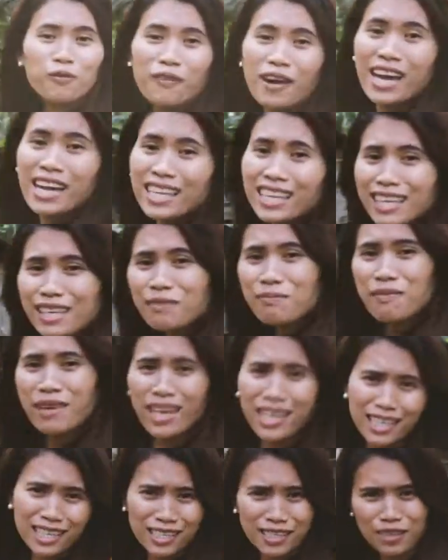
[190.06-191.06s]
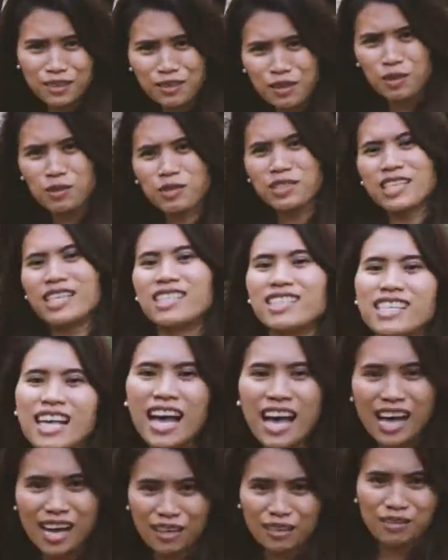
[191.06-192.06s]
finally made it to Rosalyn's
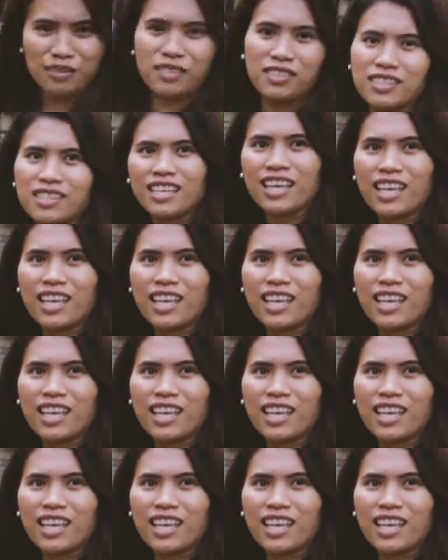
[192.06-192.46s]
house